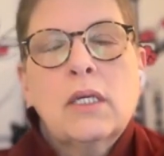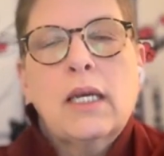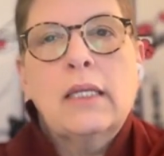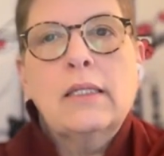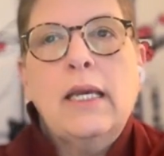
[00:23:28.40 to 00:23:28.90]

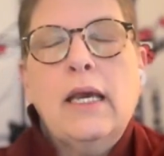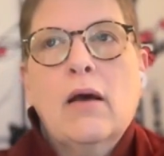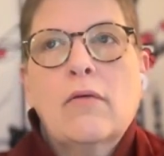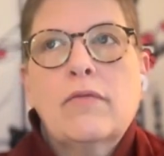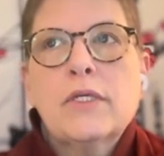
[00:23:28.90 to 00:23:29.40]
And they
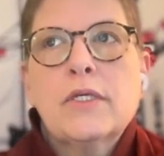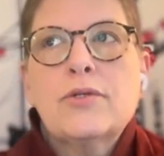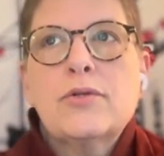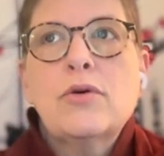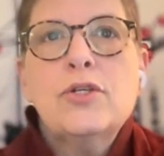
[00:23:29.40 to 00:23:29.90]
have
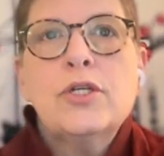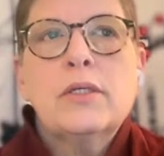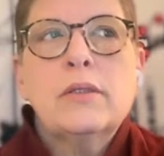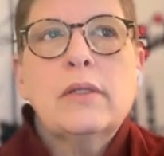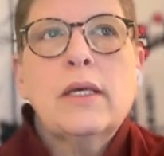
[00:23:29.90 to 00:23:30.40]
this
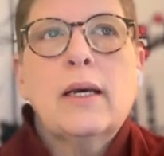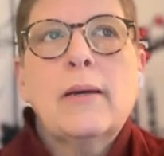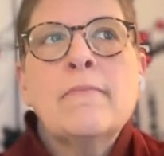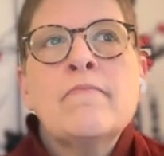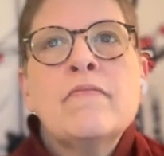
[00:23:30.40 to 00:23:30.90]
notion
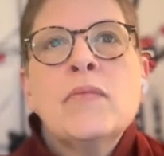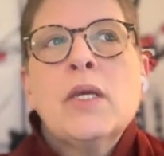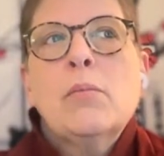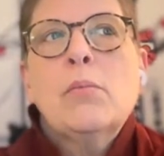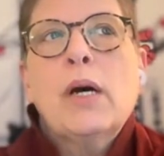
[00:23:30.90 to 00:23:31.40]
that
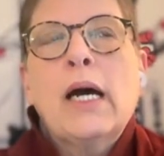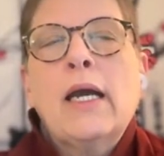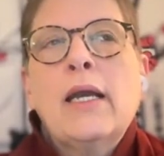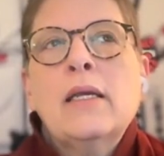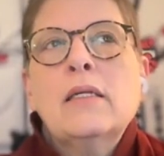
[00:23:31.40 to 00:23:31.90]

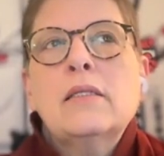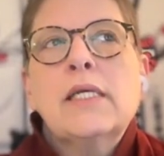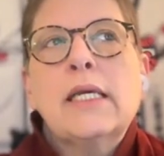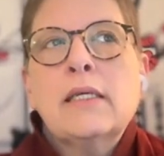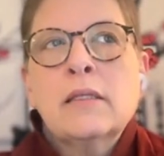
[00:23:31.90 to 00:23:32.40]
by
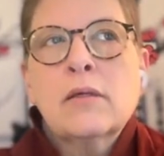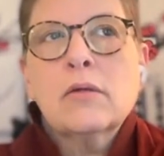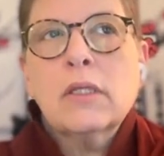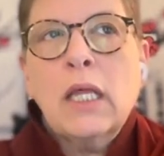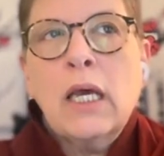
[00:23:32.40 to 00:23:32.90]
taking
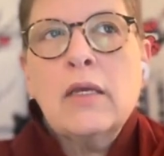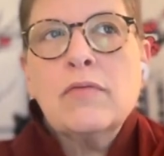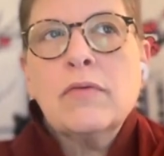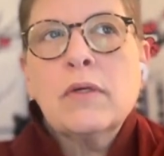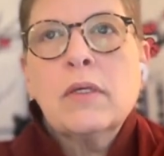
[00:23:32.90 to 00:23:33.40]
their
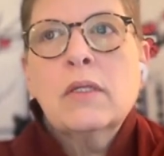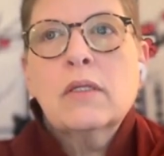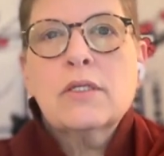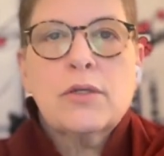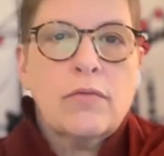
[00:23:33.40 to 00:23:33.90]
life,
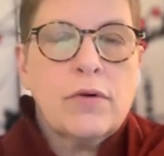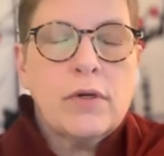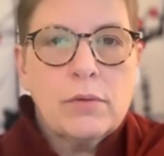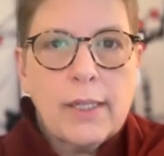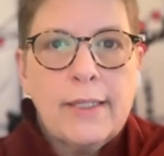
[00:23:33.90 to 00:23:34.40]
the
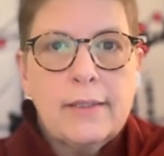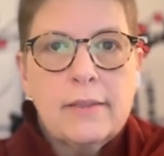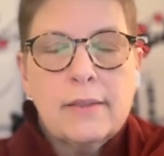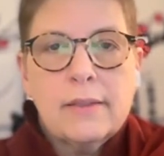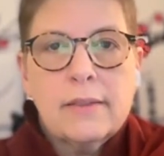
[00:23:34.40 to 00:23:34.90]
suffering will
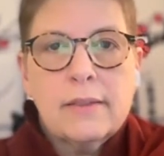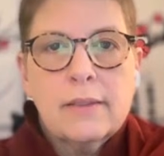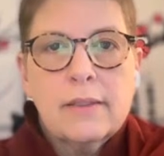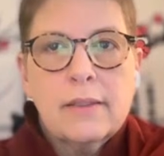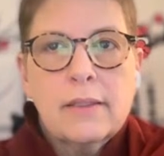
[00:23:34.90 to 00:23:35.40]
end.
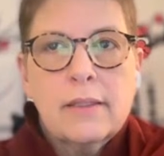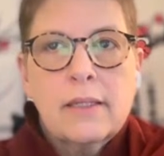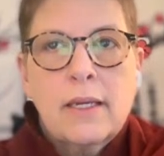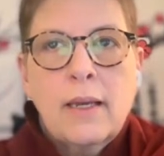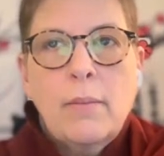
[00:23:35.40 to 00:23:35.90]

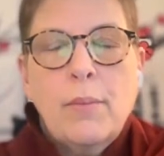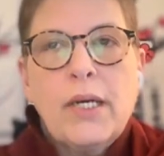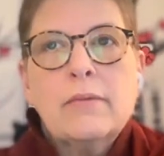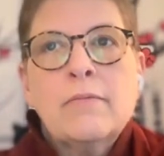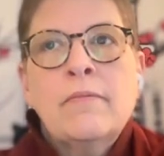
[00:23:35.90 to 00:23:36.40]

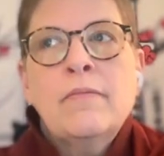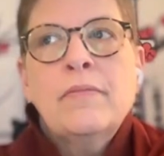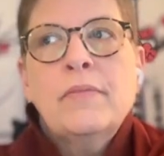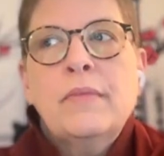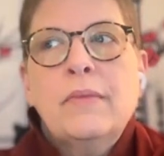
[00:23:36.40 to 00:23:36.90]
But
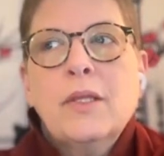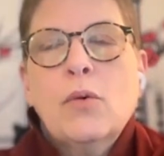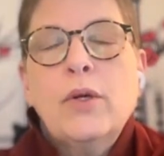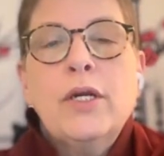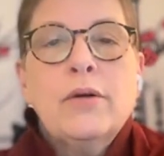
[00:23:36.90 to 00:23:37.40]

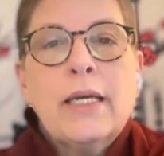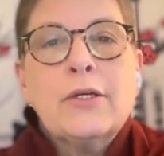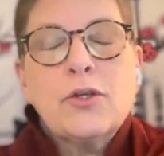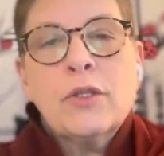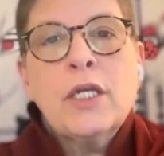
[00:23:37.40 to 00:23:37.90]
we don't
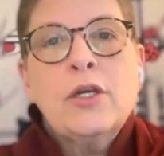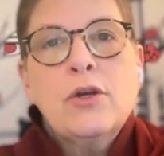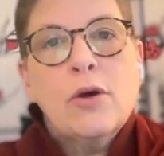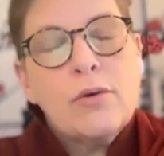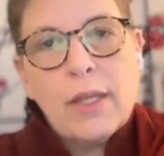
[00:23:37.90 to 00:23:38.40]
actually
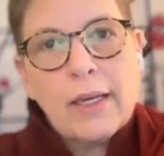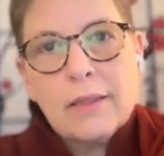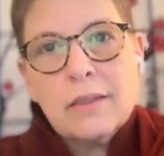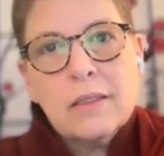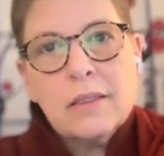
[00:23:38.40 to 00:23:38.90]
know that.